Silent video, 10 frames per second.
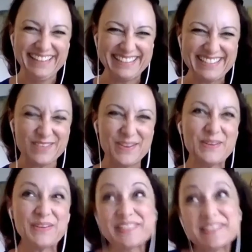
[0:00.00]
So I
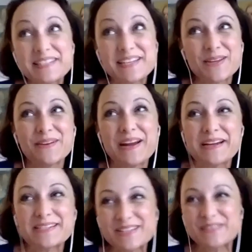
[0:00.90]
don't get to see their
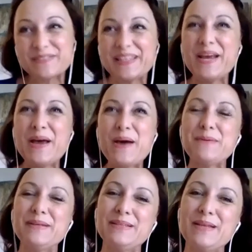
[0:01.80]
reaction
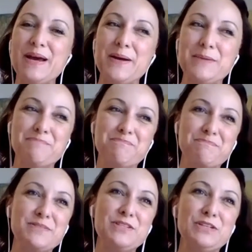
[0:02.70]
but
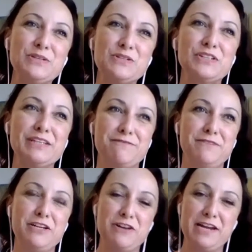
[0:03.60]
they're usually
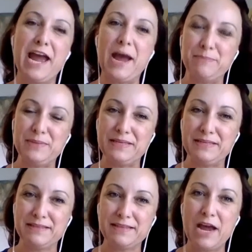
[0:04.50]
very happy
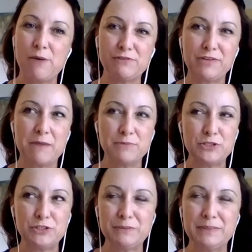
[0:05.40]
how I've
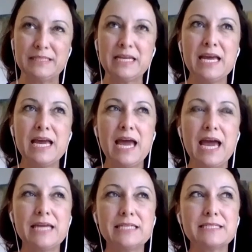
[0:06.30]
captured them.
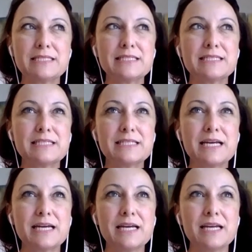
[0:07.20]
And
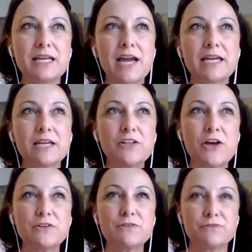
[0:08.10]
I get a
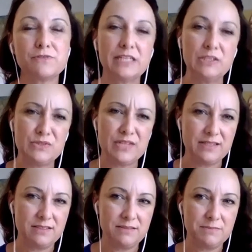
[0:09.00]
lot of, like you
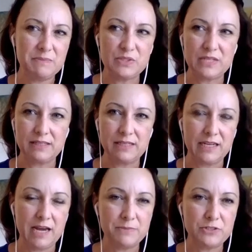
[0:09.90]
said, people saying that I
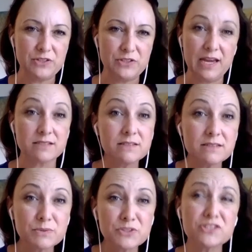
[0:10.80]
capture the
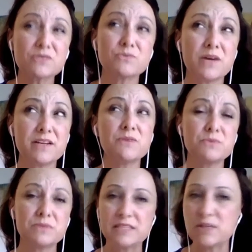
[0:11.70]
essence, which is what I
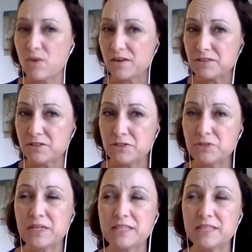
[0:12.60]
really want to do.